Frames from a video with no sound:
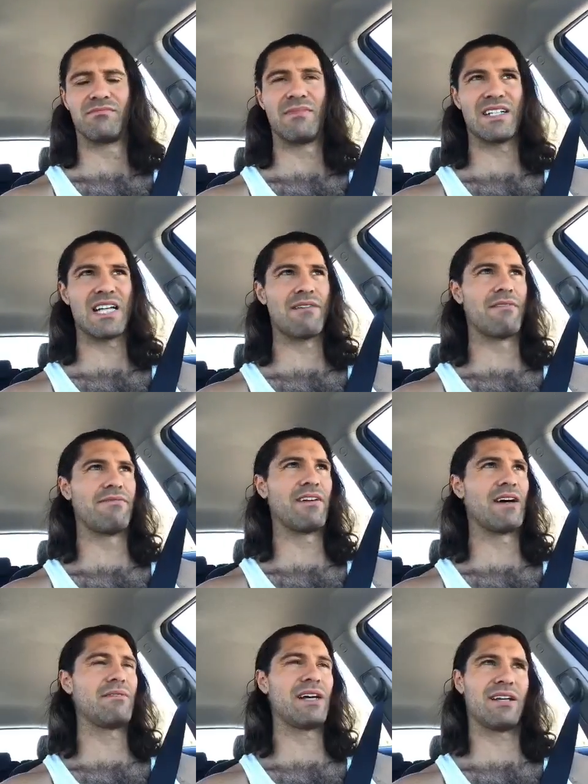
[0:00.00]
That's kind of a
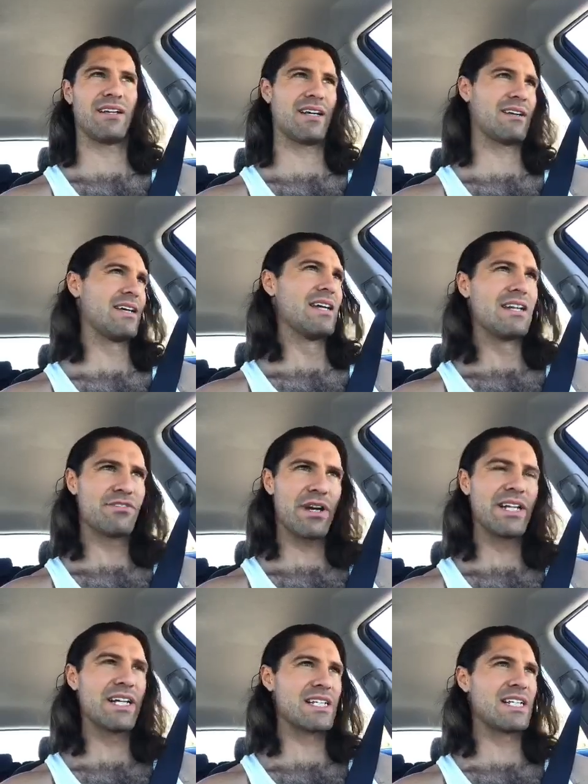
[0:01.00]
fun. I mean, I, I,
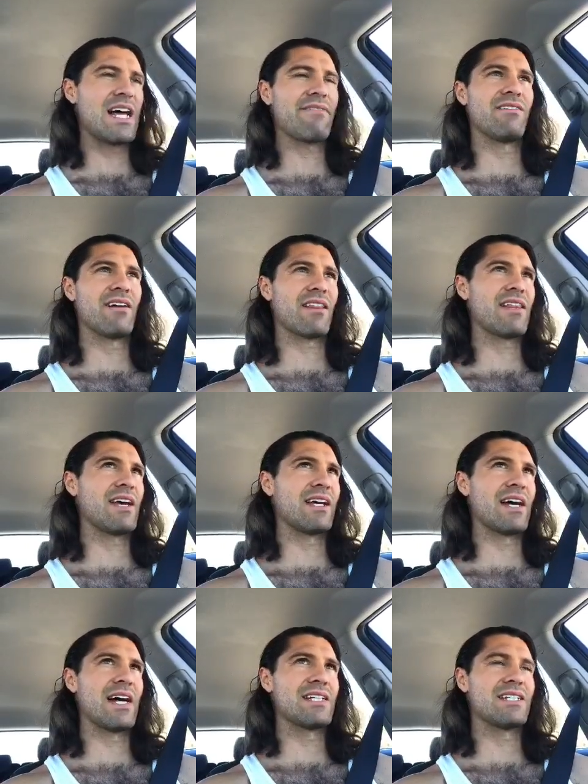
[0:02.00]
training is a lifelong thing,
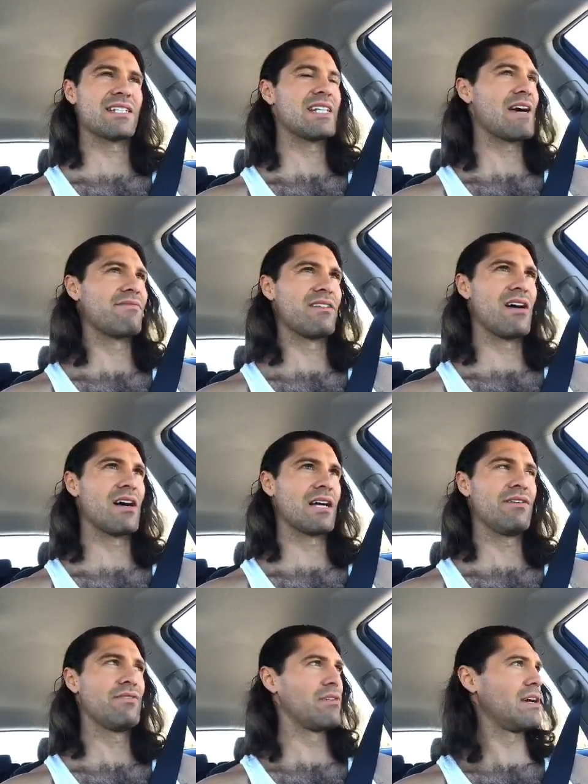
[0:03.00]
guys. It's lifelong.
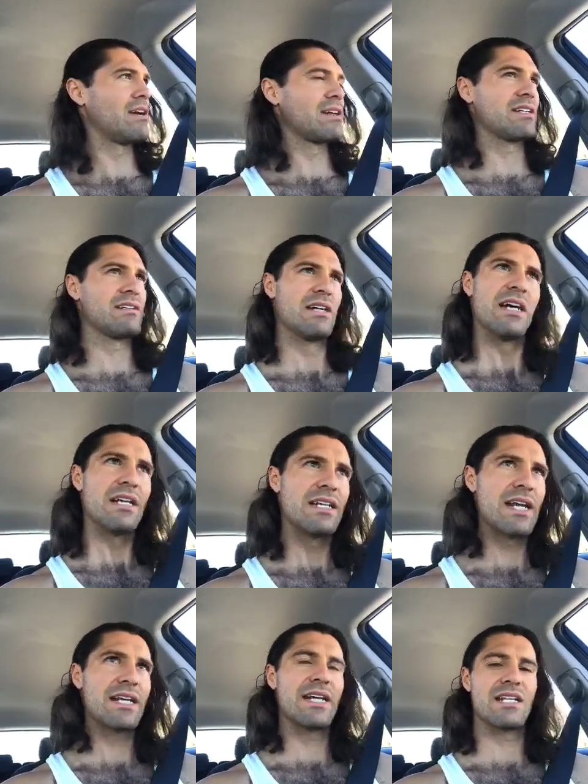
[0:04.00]
If you really are
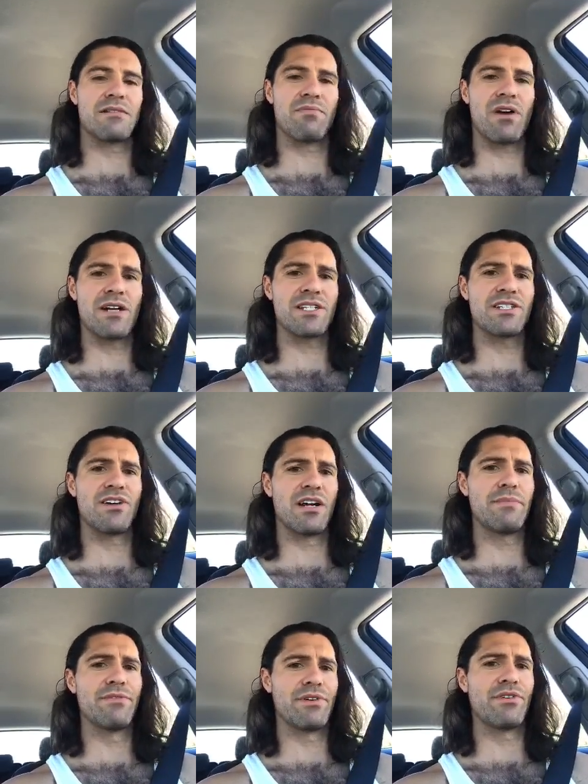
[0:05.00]
dedicated to the process, you're
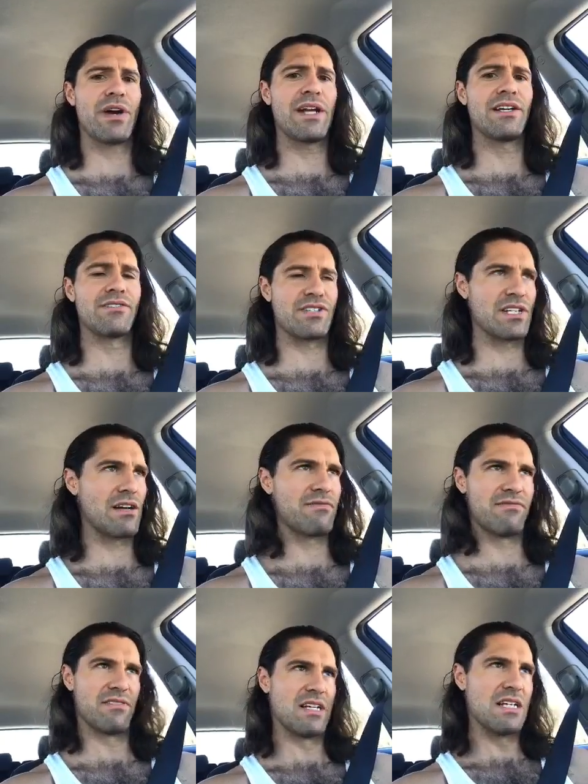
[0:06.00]
going to be recreating yourself
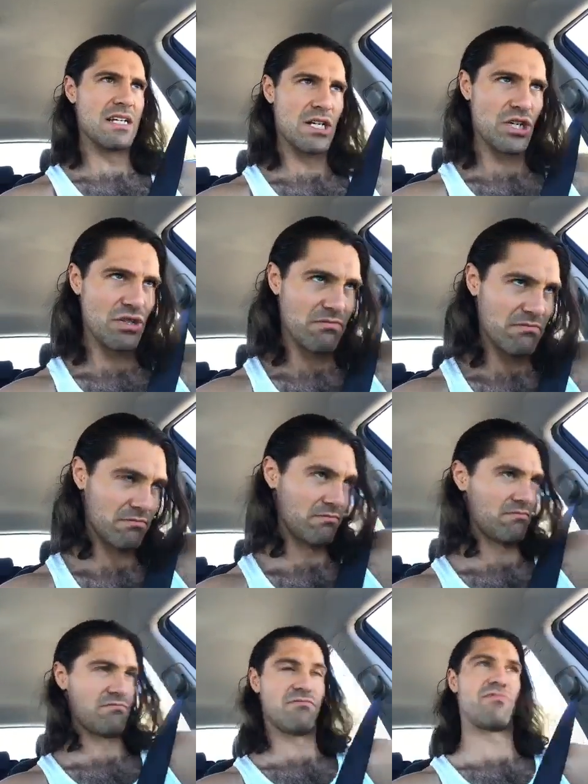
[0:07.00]

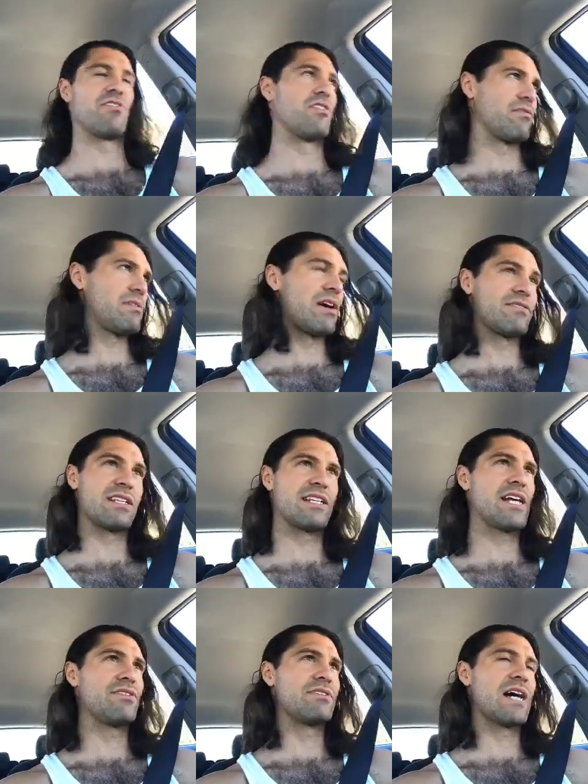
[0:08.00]
for you know to the
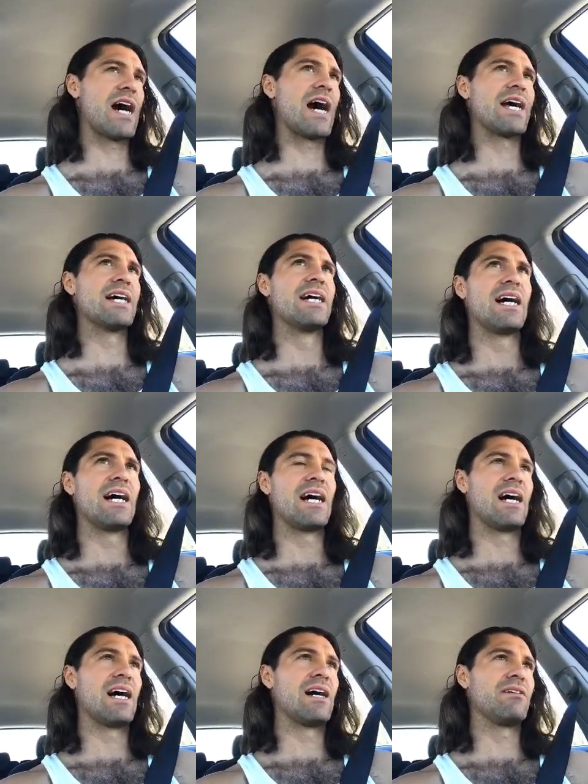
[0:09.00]
day you die.
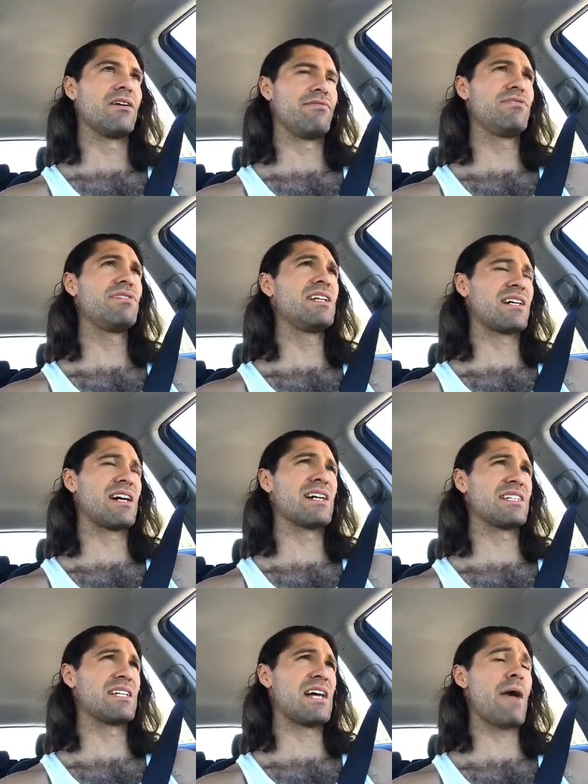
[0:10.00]
Uh, you know, if you need to
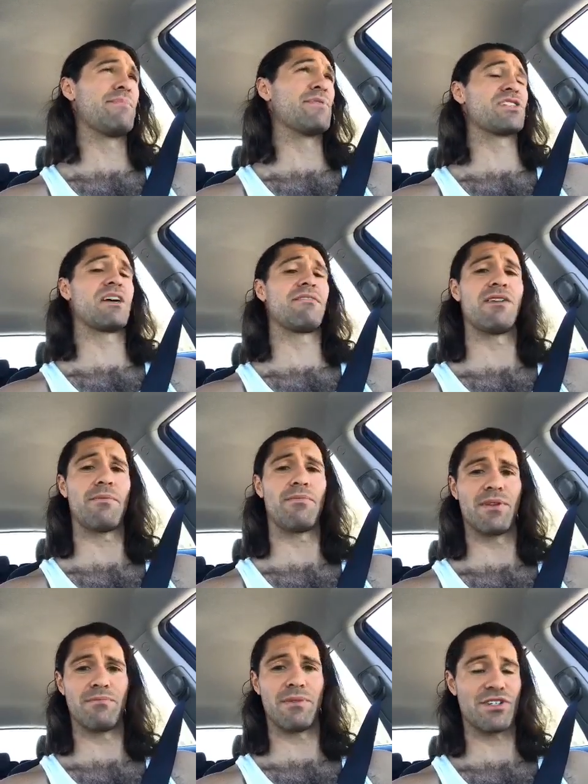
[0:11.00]
constantly hype yourself
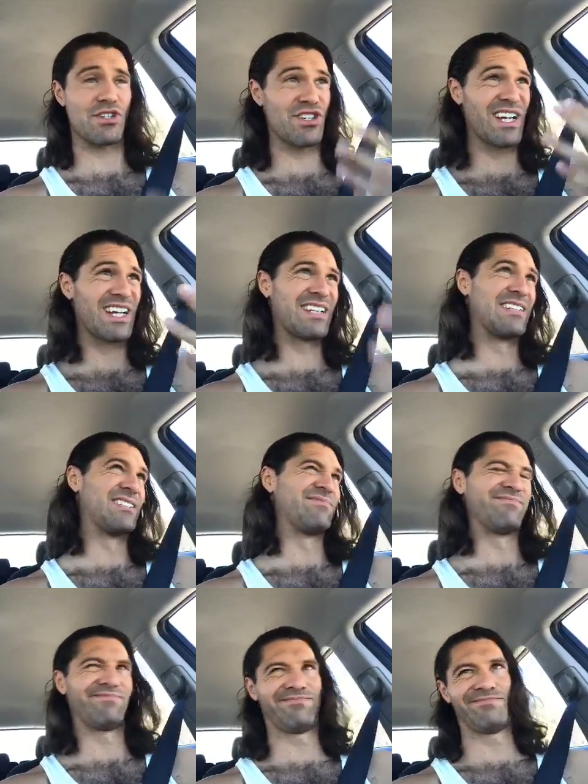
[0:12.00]
up with a bunch of shit,
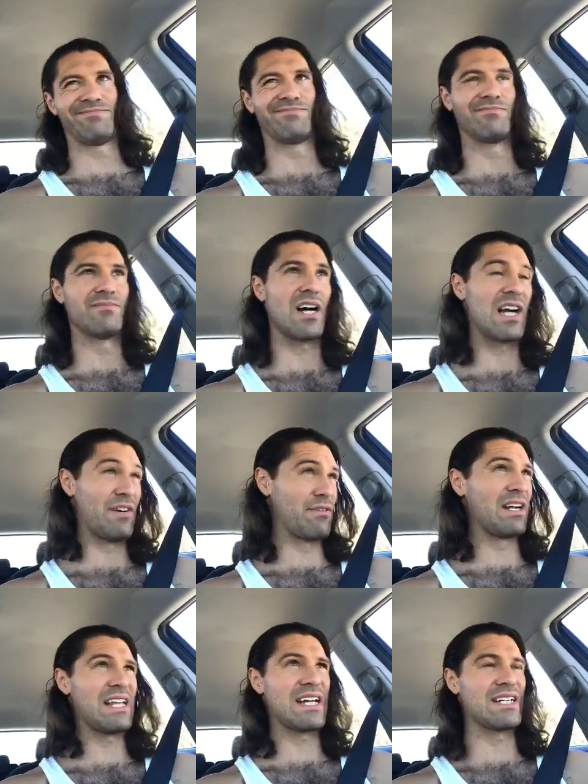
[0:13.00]
are you
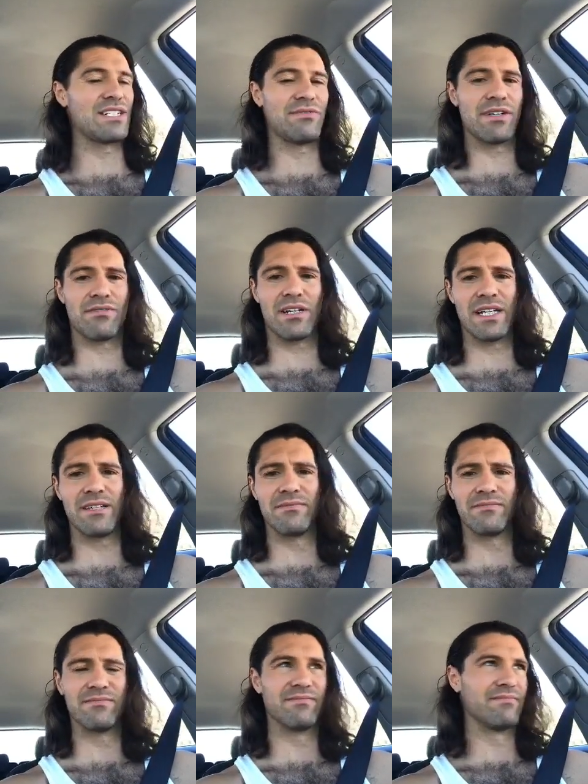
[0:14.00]
really that into it? Really,
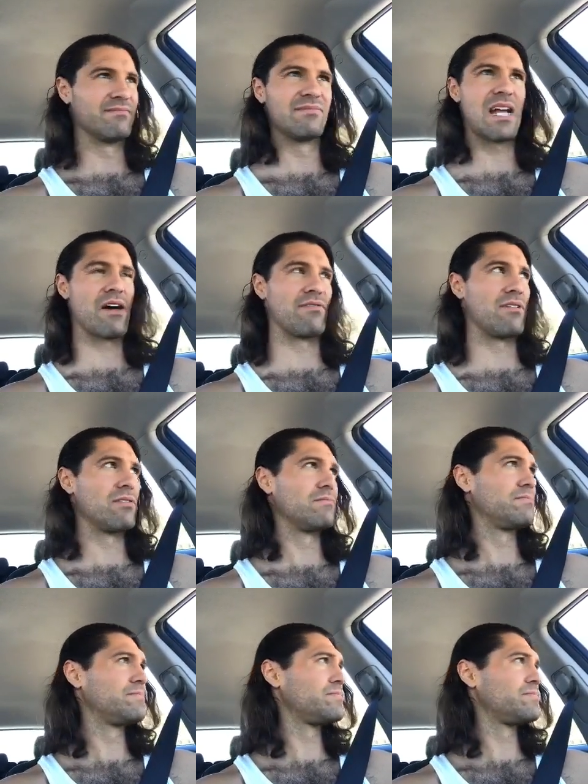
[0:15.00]
doubtful.